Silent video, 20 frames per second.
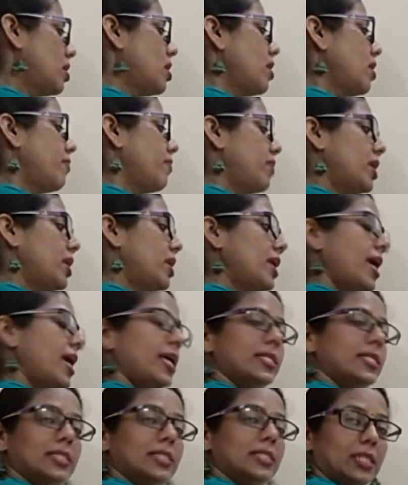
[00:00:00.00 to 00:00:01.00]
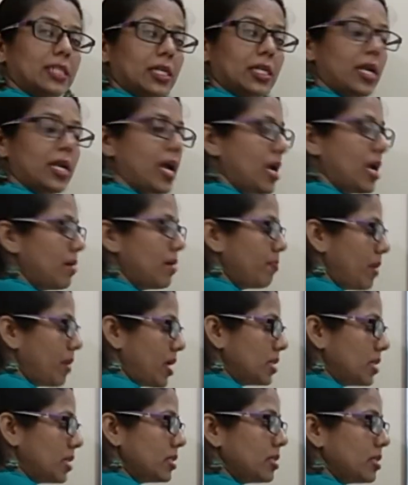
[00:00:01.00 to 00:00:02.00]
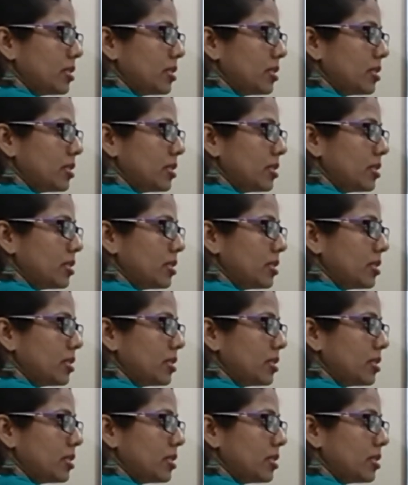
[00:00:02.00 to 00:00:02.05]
When acid and base,